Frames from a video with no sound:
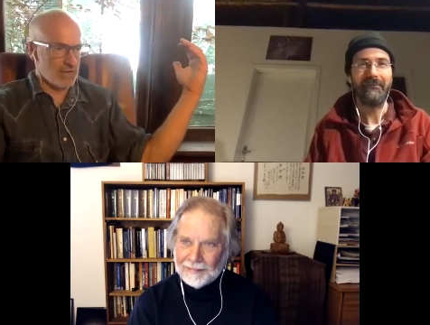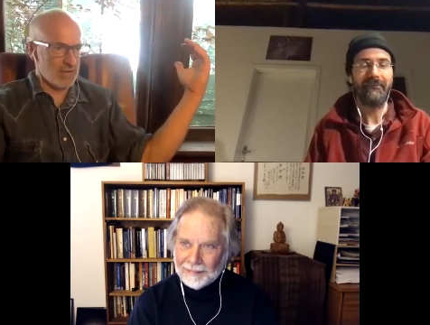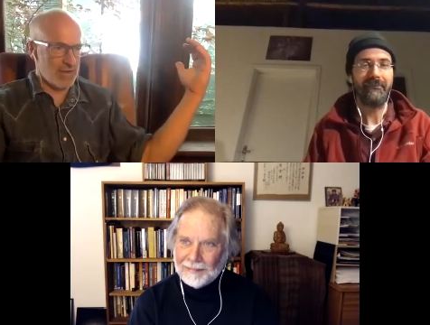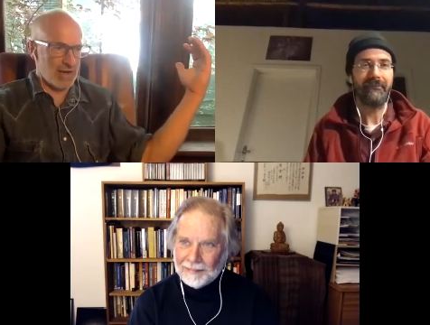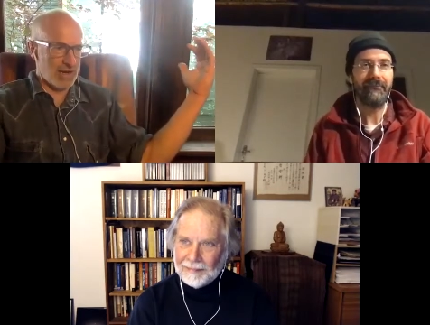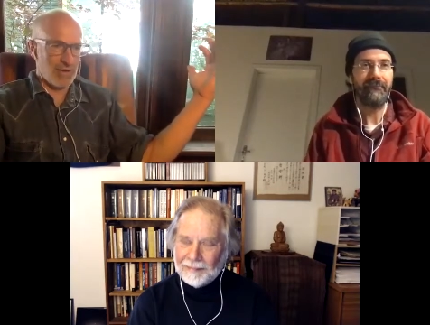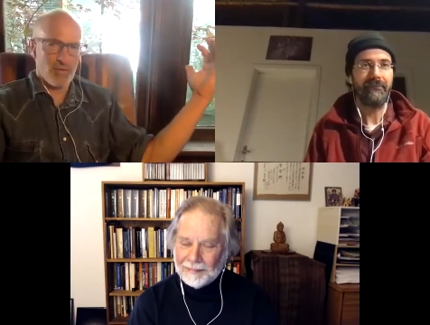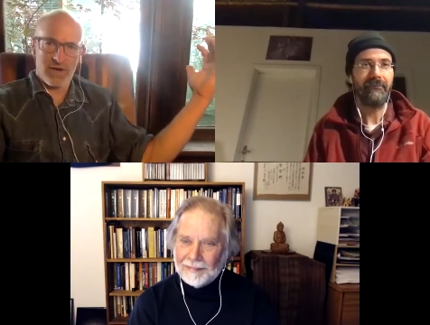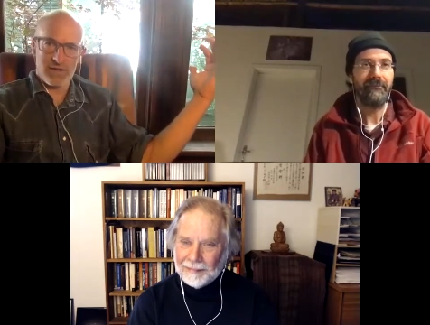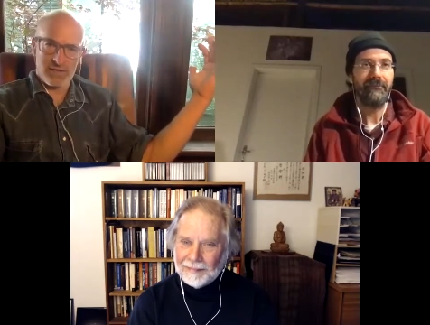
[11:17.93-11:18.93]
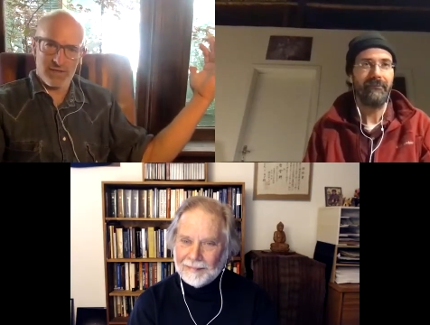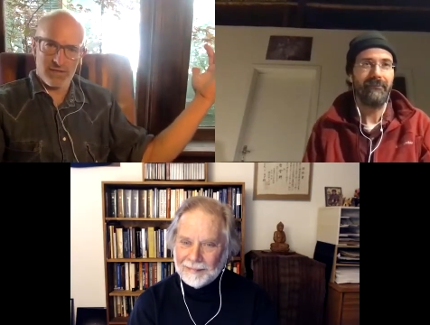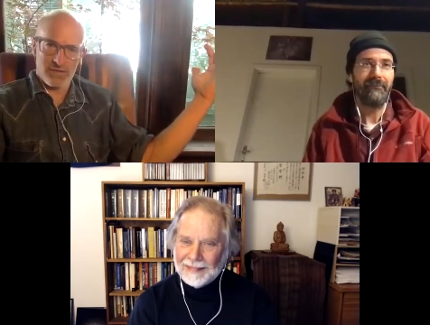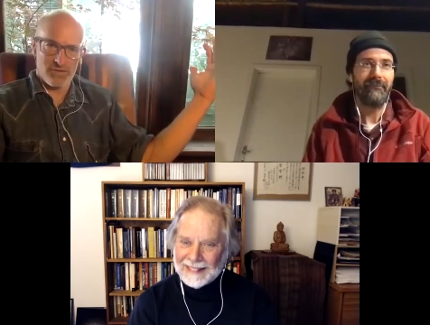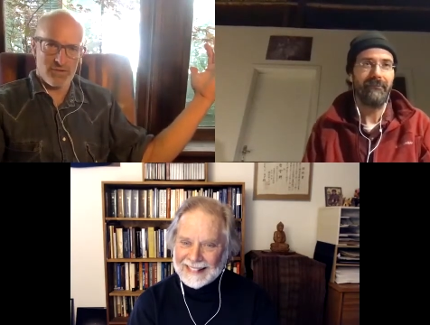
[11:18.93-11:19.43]
Speaker 1: The ayahuasca
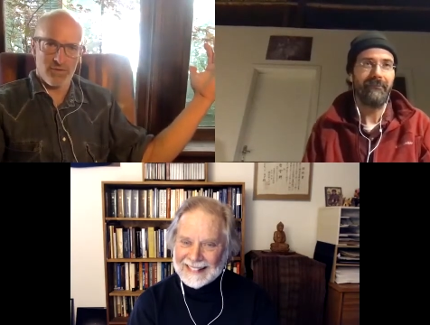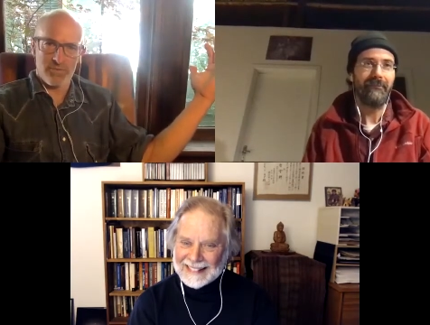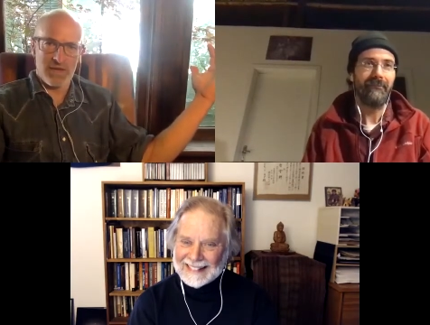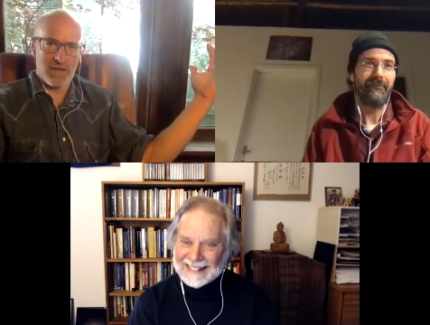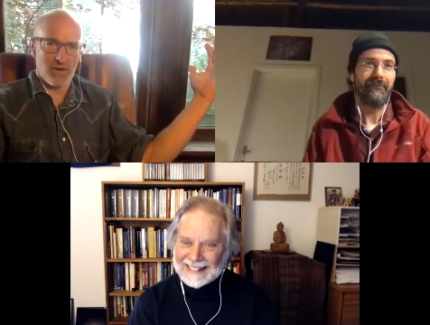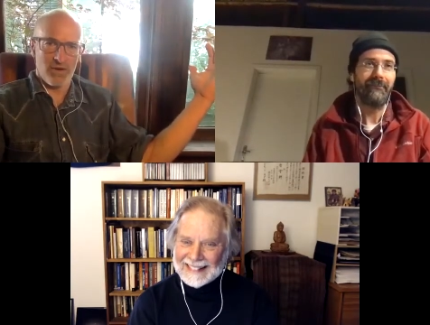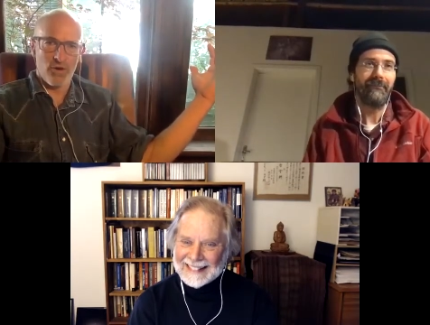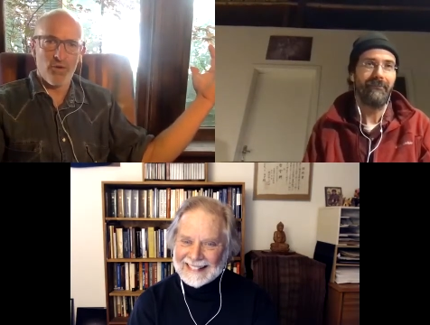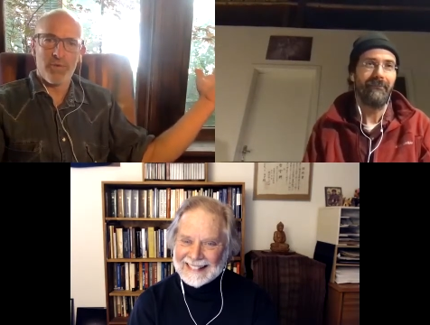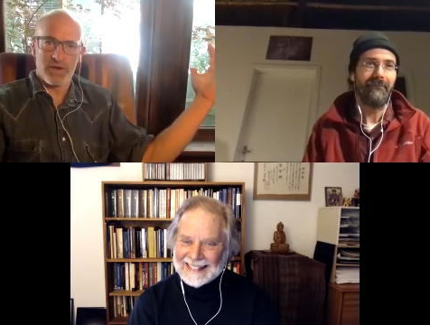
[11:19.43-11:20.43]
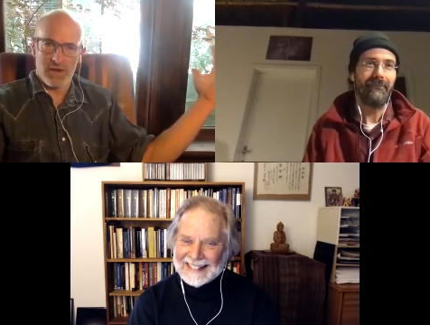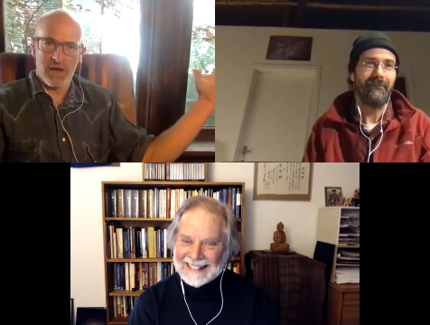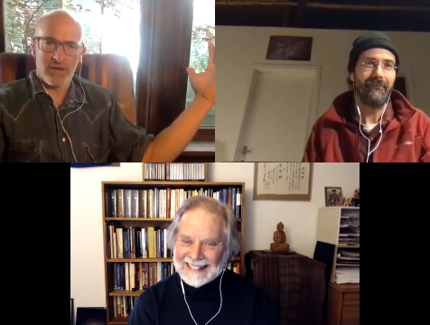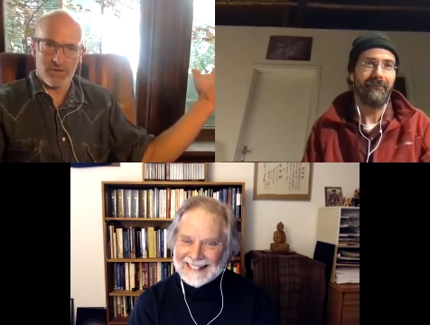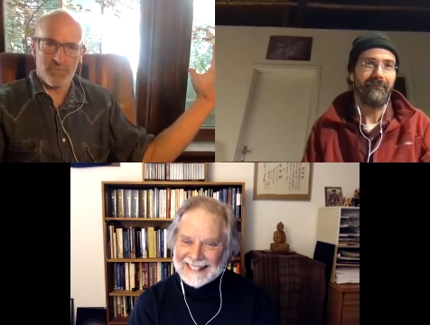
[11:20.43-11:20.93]
showed me how open I
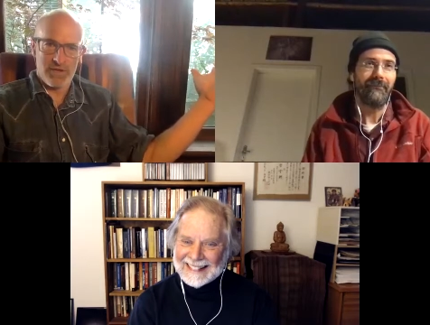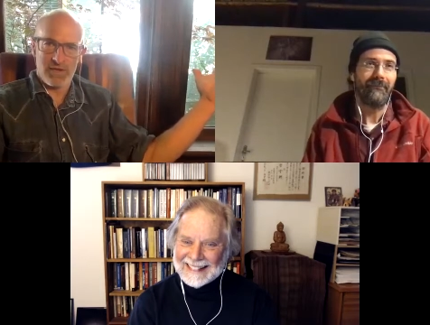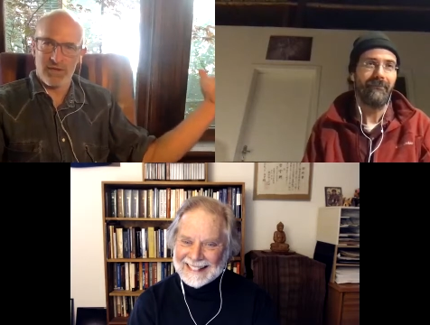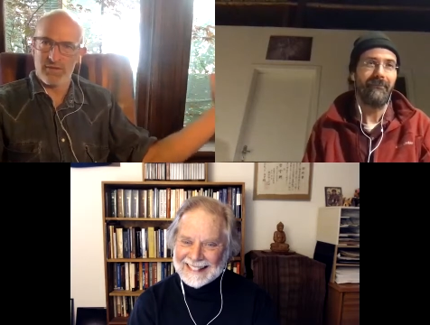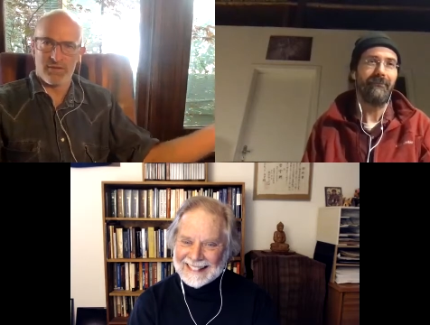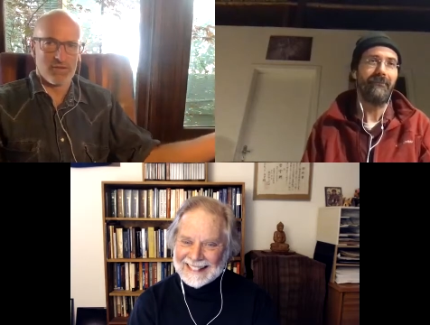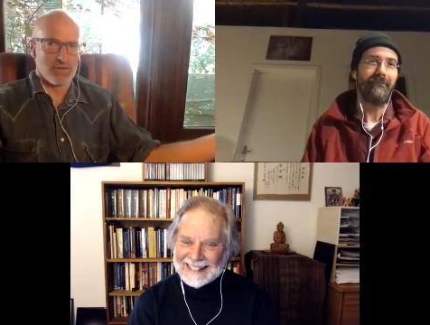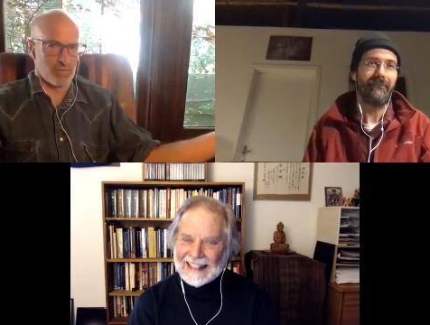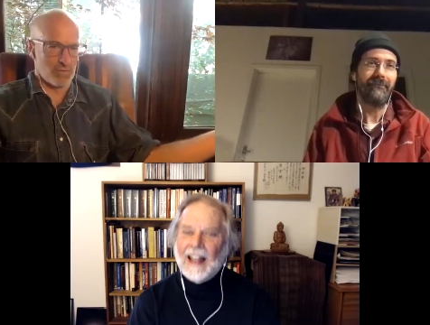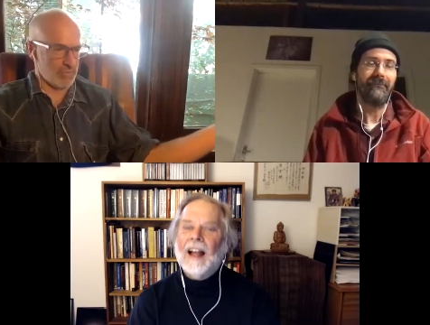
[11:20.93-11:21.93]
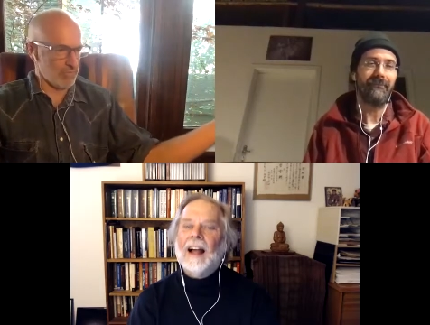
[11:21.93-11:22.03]
could be to just re-